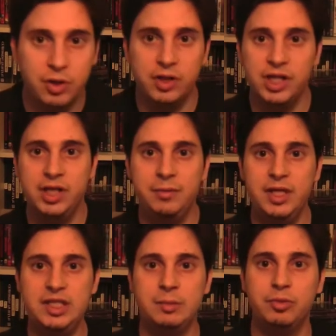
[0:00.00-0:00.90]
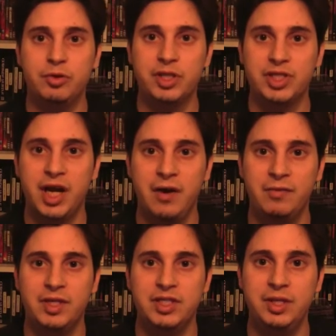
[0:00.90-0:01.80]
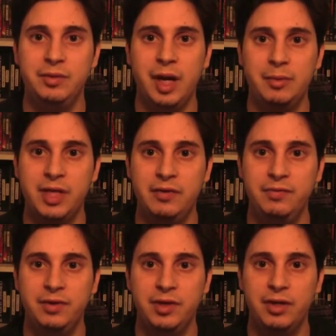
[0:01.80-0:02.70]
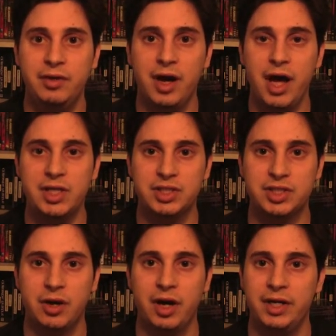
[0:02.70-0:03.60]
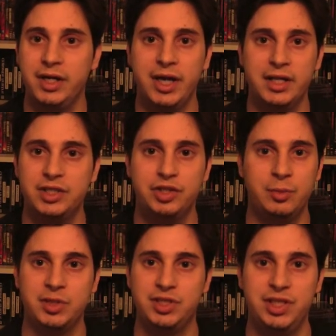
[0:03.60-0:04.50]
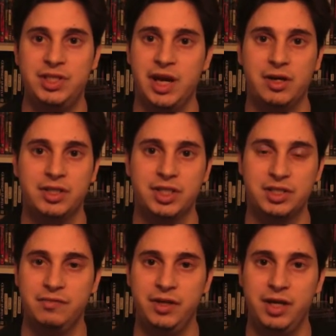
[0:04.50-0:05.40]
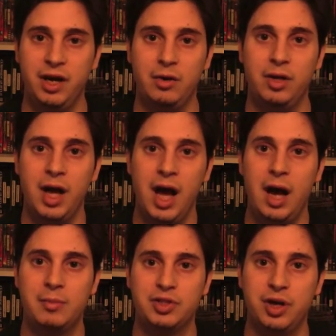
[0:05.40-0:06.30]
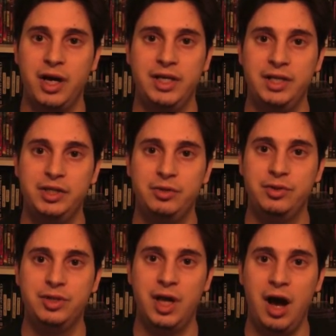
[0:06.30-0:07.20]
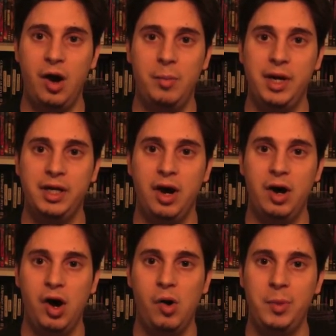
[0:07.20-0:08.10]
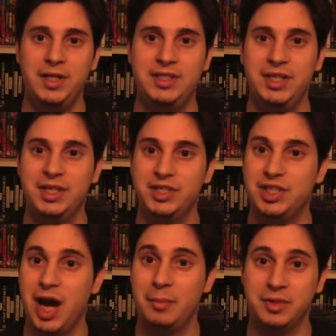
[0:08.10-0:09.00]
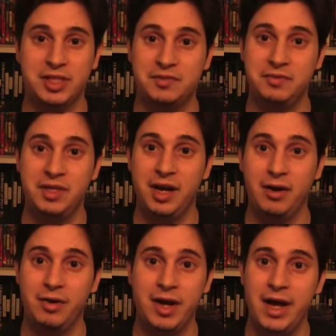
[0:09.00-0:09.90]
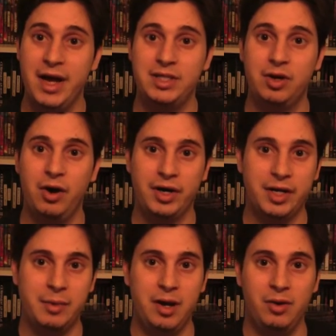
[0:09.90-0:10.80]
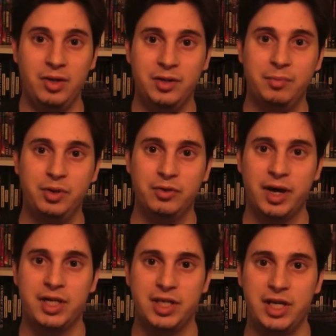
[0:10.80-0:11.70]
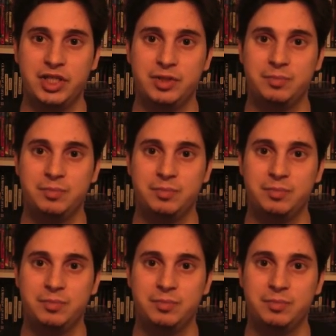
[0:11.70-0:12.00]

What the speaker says: are all the DVDs and Blu-rays I got for this DVD update video, guys. Sorry I didn't get into too much detail into this video. I'm sorry I didn't do it. I hope I did a good job in this video talking about all the Blu-rays. I'm